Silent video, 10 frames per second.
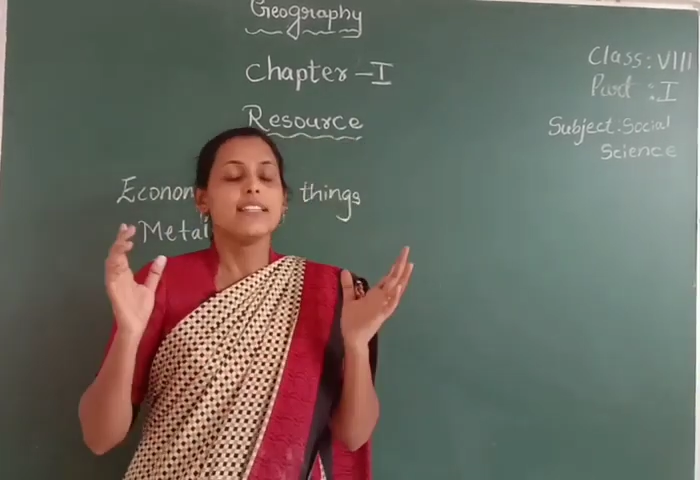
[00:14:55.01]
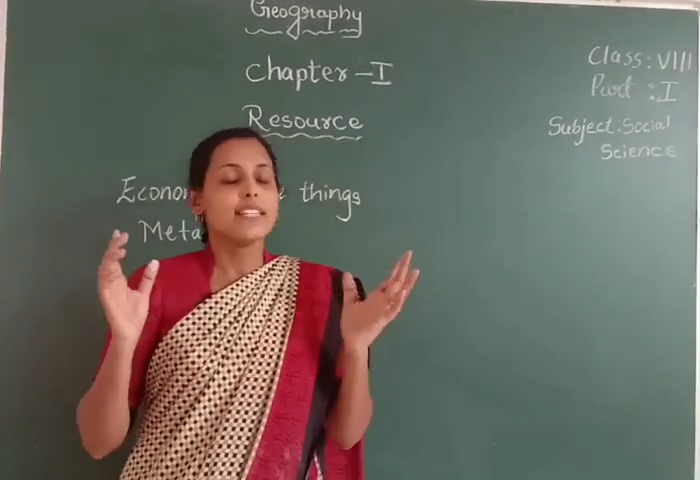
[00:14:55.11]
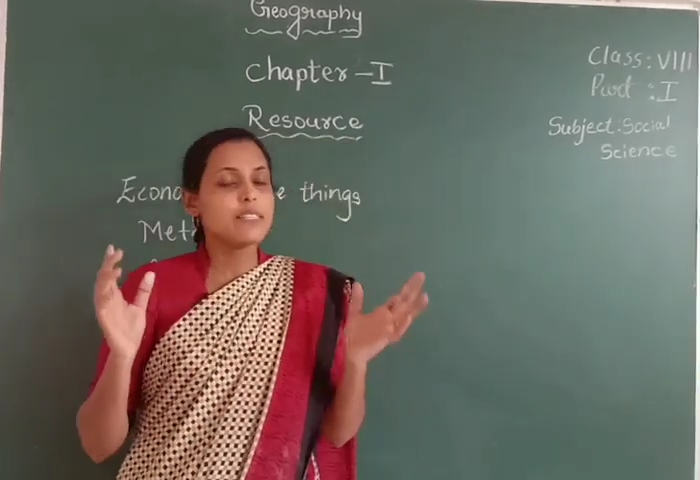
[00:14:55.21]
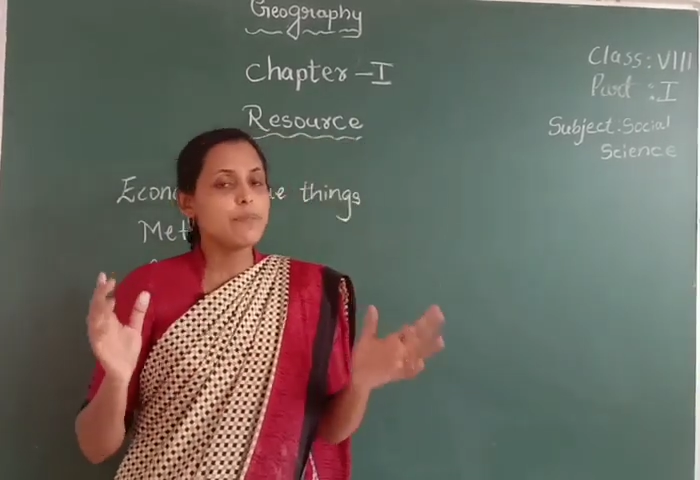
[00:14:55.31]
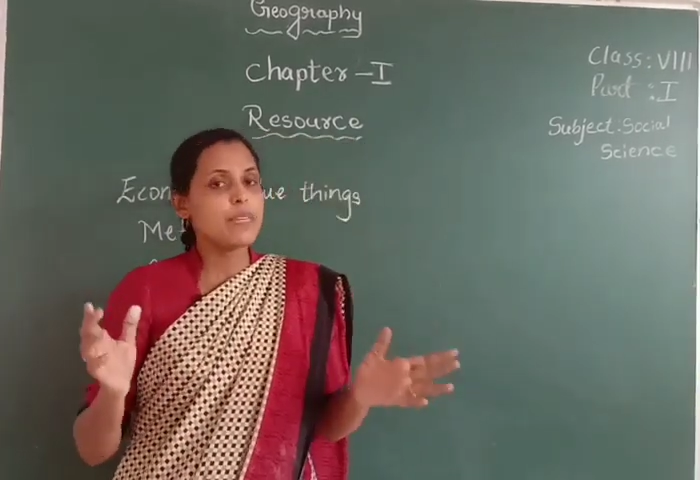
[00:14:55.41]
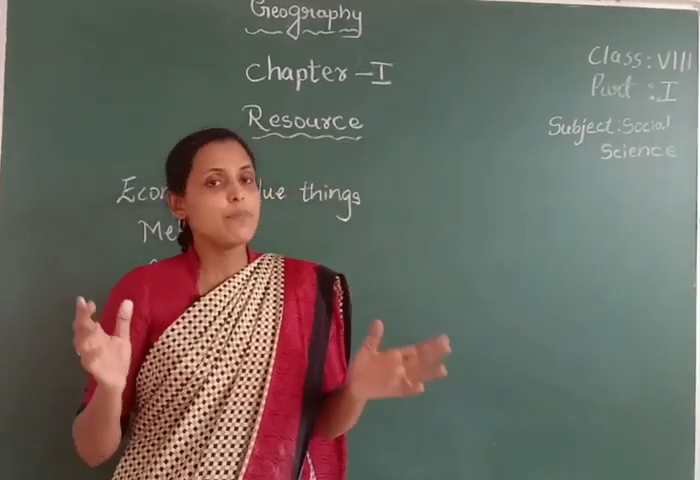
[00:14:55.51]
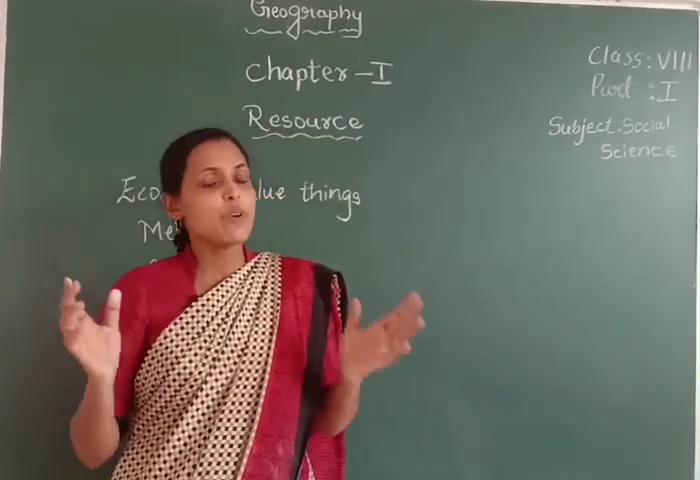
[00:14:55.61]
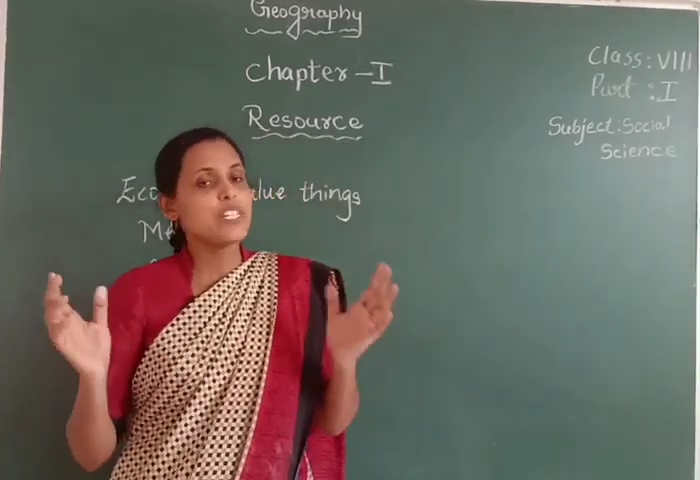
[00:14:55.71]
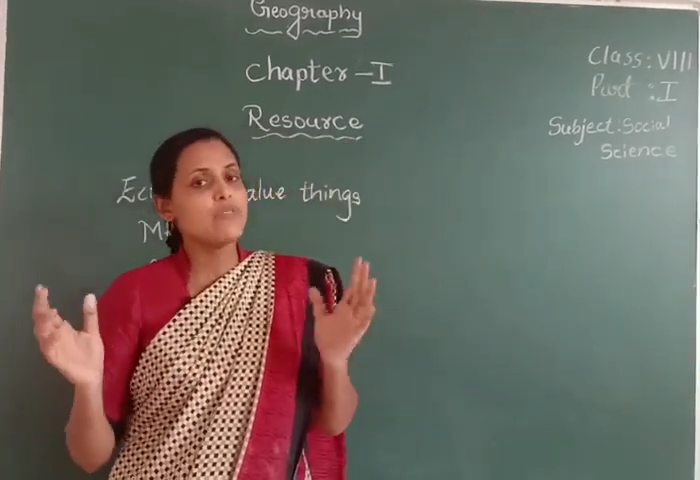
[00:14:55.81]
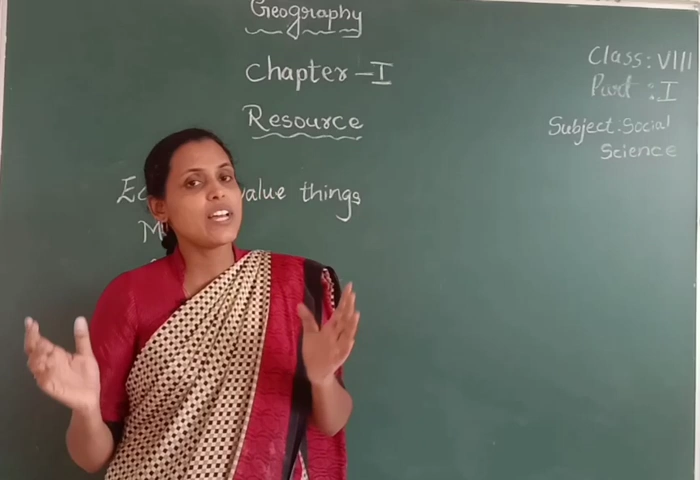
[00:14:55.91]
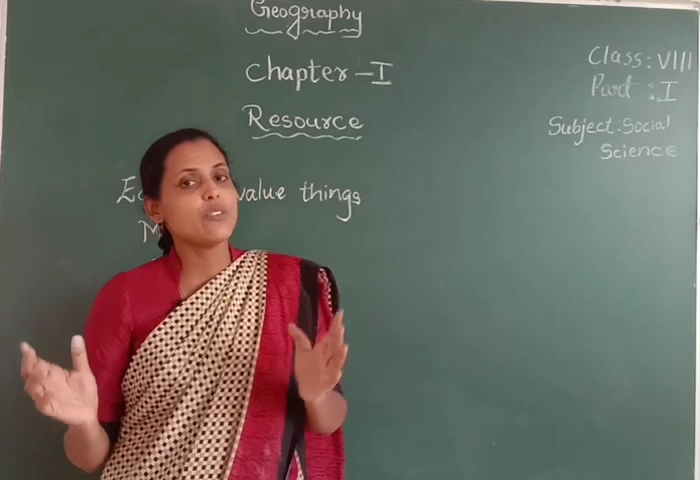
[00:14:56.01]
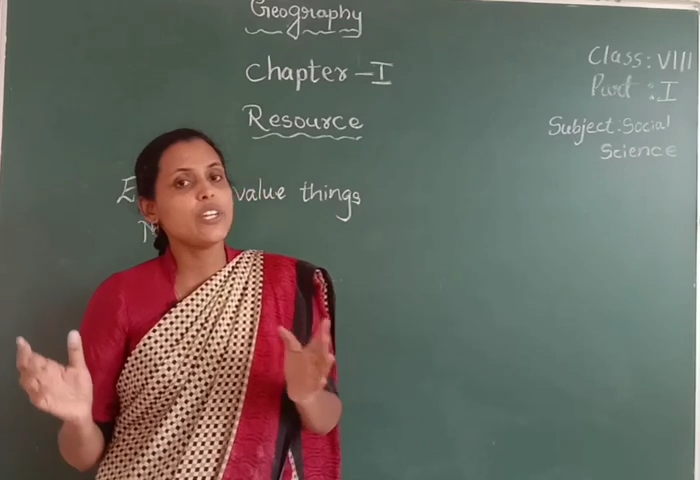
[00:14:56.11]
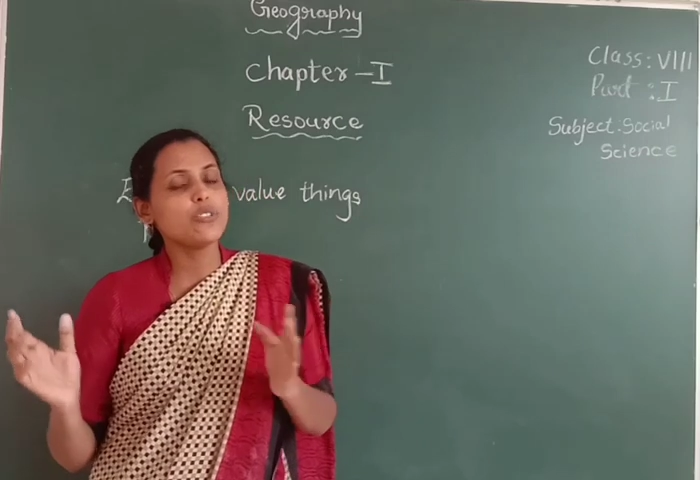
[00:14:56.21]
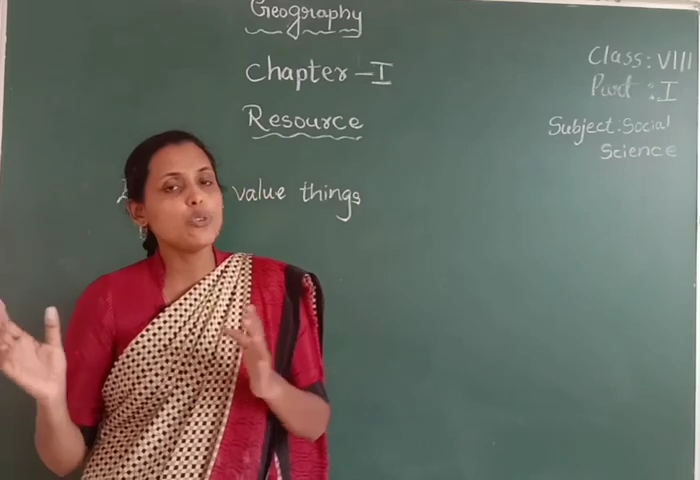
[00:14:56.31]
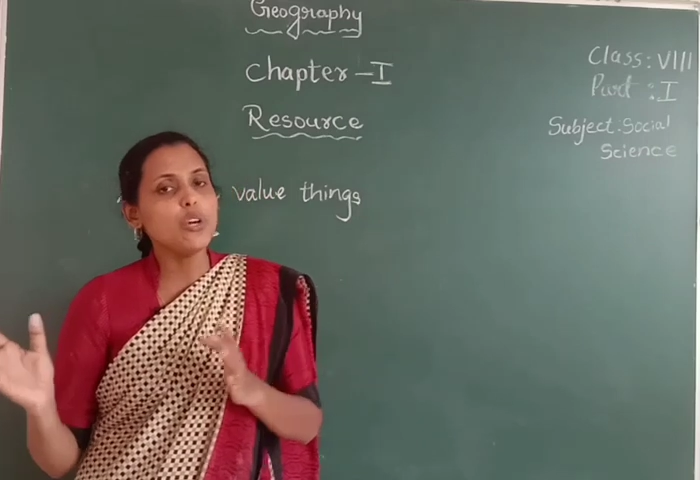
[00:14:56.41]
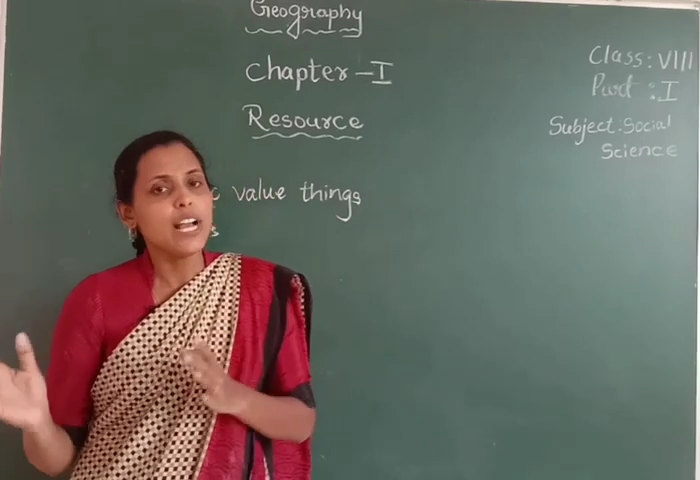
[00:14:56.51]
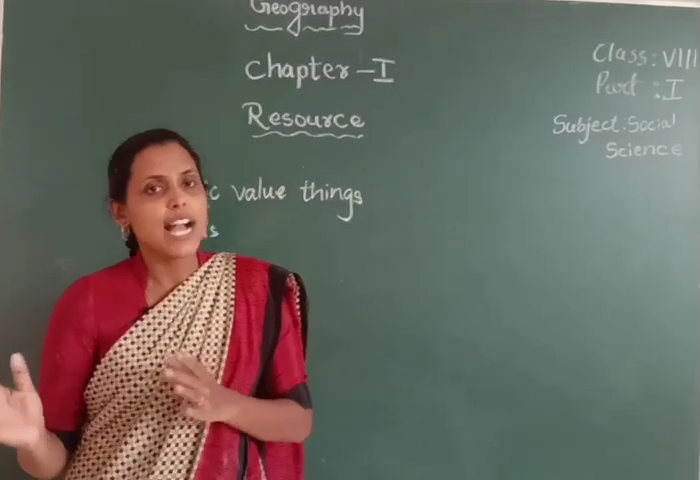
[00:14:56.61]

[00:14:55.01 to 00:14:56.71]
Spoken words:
These many points we are going to